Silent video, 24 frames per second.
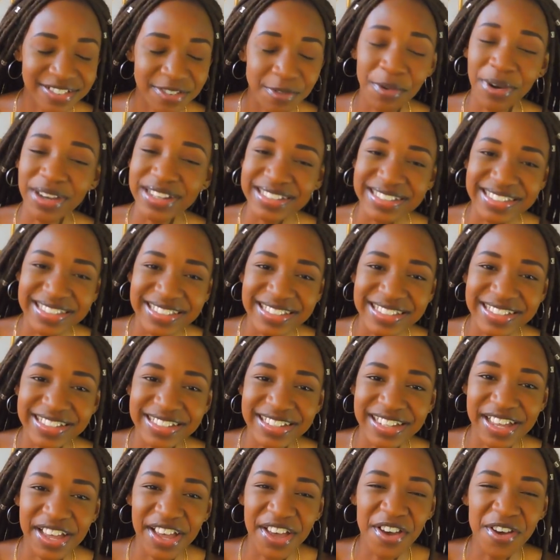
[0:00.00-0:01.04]
What?
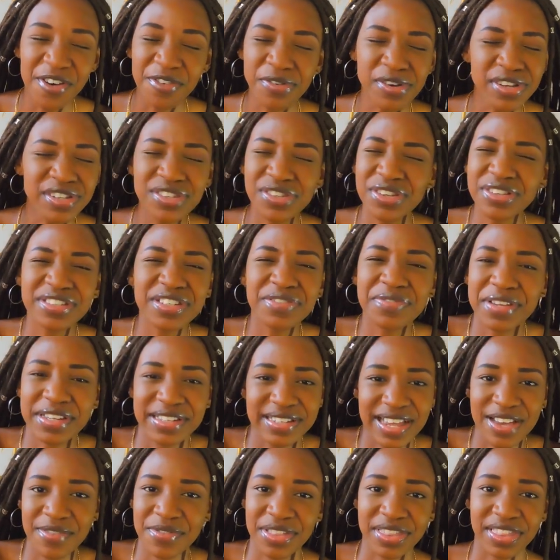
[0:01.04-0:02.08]
Phones don't even
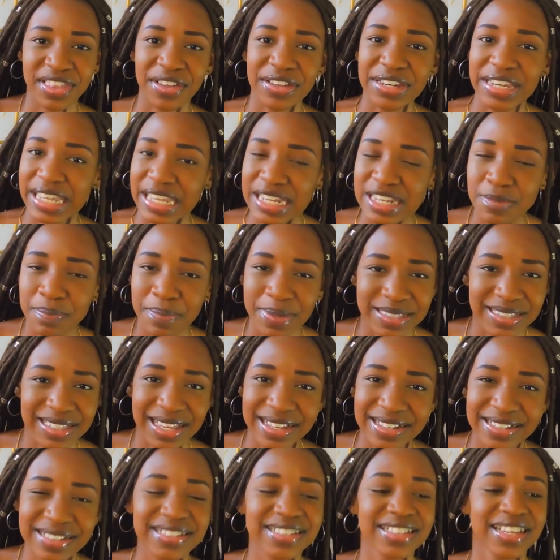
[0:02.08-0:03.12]
die when they're on
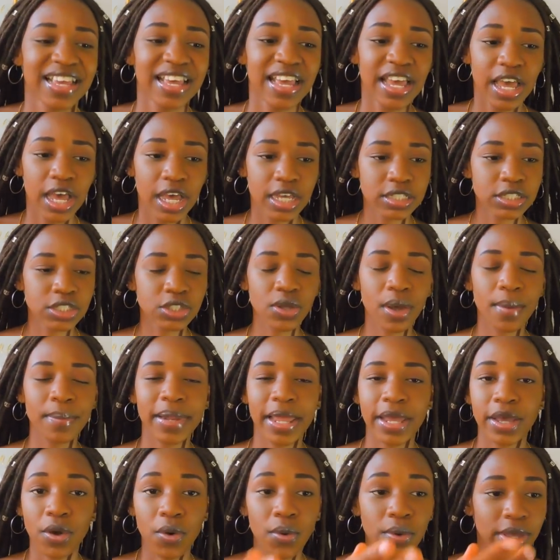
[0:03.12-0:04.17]
8%. And so I'm
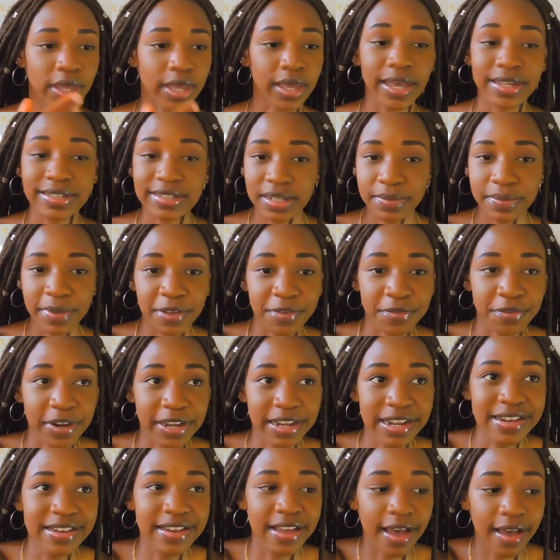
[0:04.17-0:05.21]
like, okay, I tell my
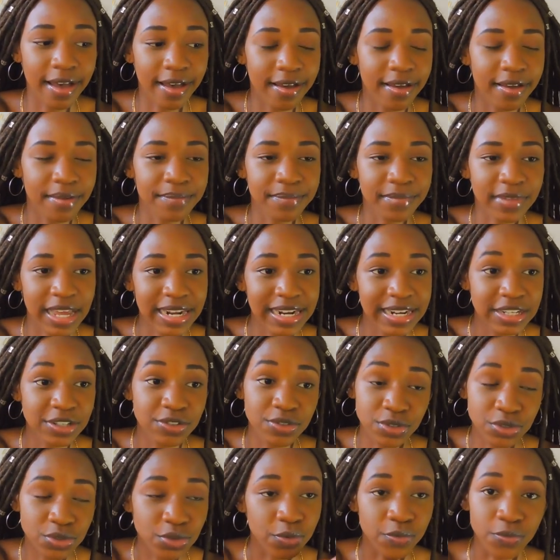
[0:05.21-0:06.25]
friend, can I
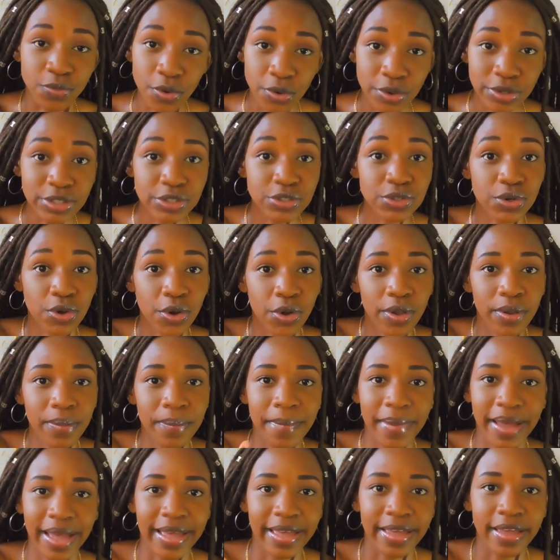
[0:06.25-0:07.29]
use your phone to call
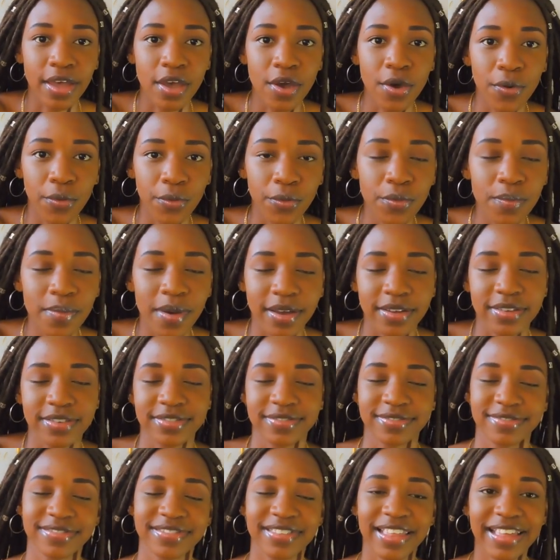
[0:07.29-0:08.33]
my Uber?
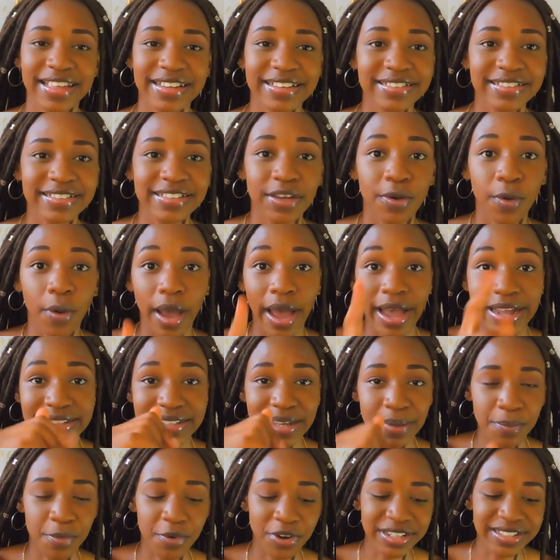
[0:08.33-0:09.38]
Then I
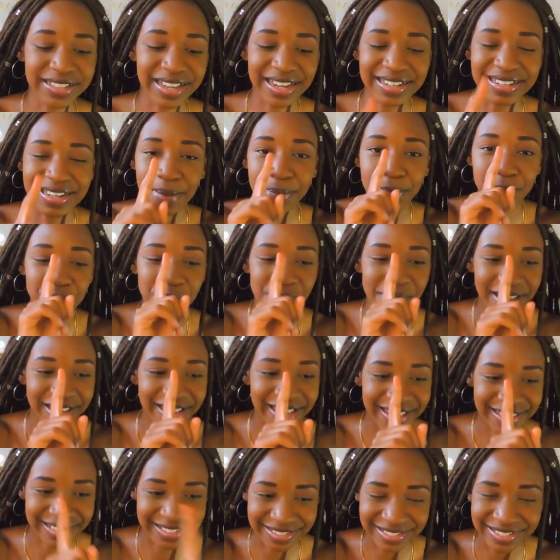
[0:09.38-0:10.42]
tap what? I tap Uber
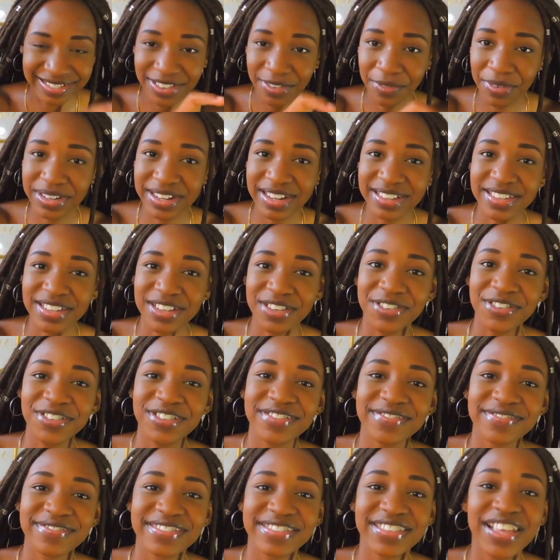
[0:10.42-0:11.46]
again. What does it do?
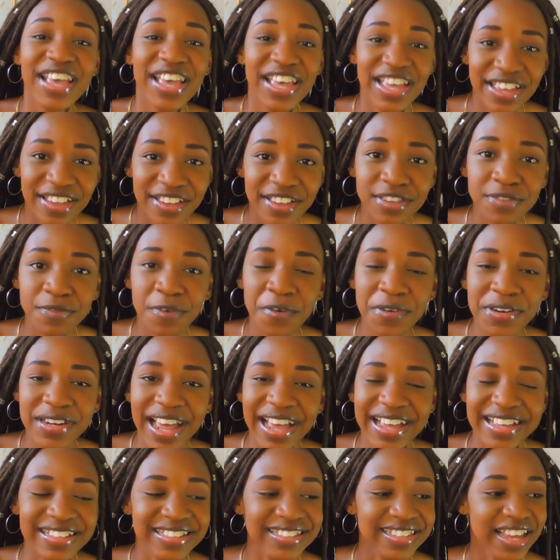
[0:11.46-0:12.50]
His phone
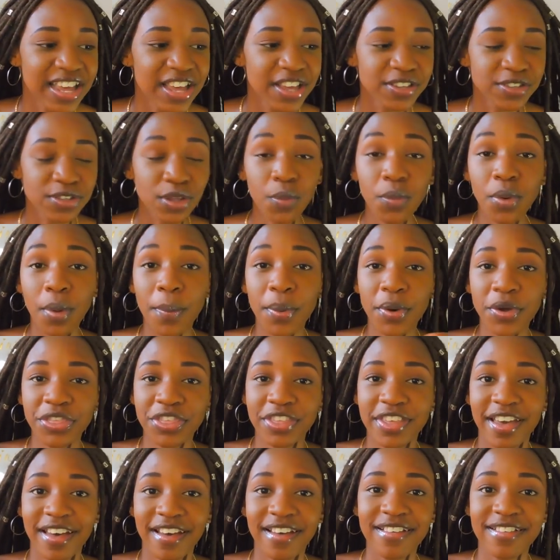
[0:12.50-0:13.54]
dies. So we're both
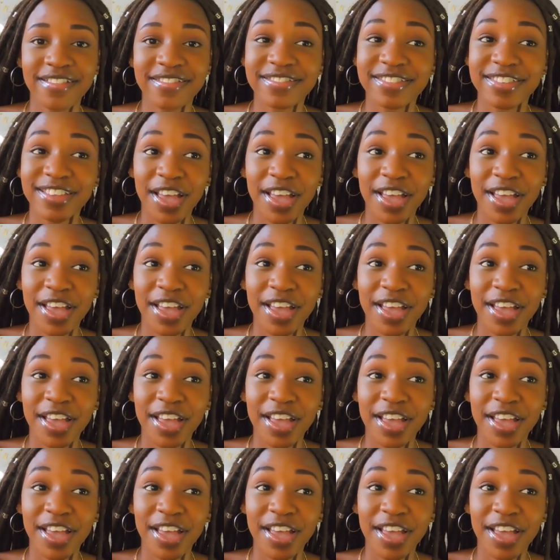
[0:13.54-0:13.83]
here.